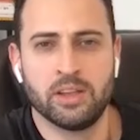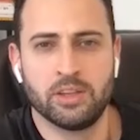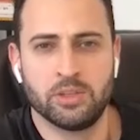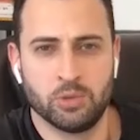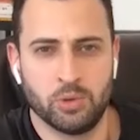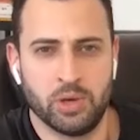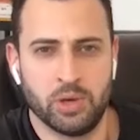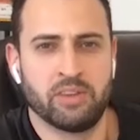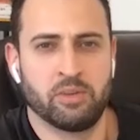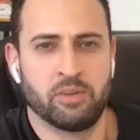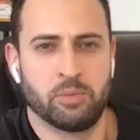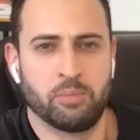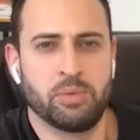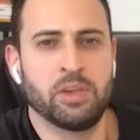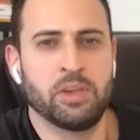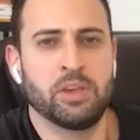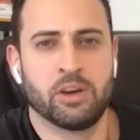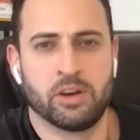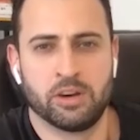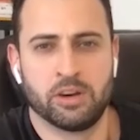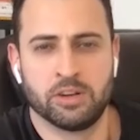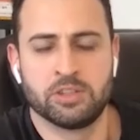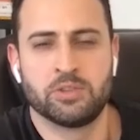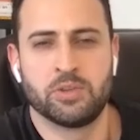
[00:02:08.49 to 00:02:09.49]
to have a
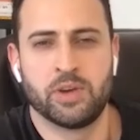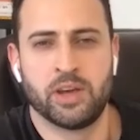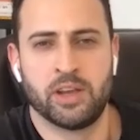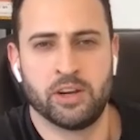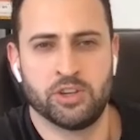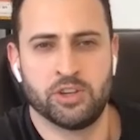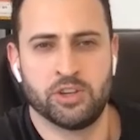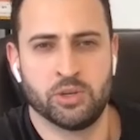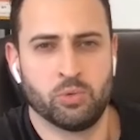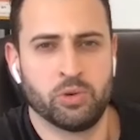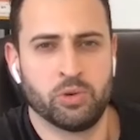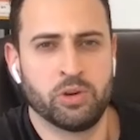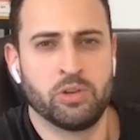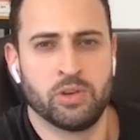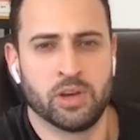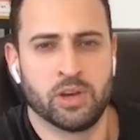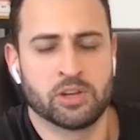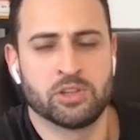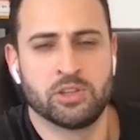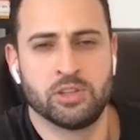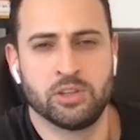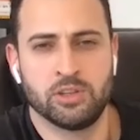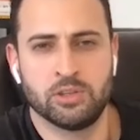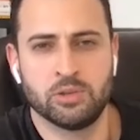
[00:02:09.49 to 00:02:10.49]
PR strategy? What are you
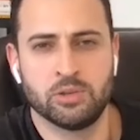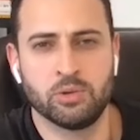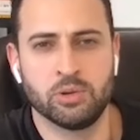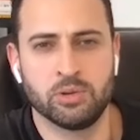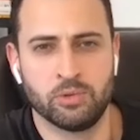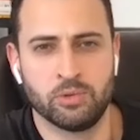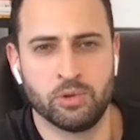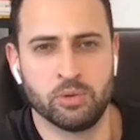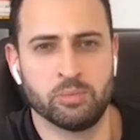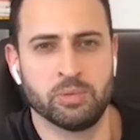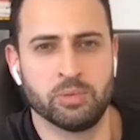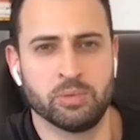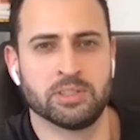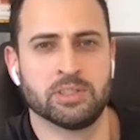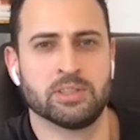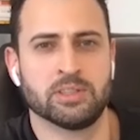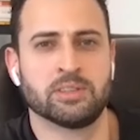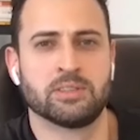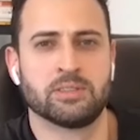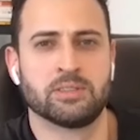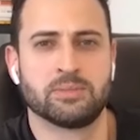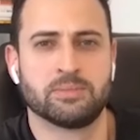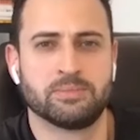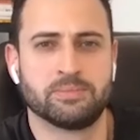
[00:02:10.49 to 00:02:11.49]
actually doing for your
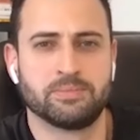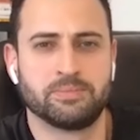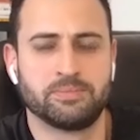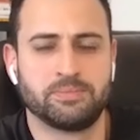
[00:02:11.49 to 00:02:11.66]
business?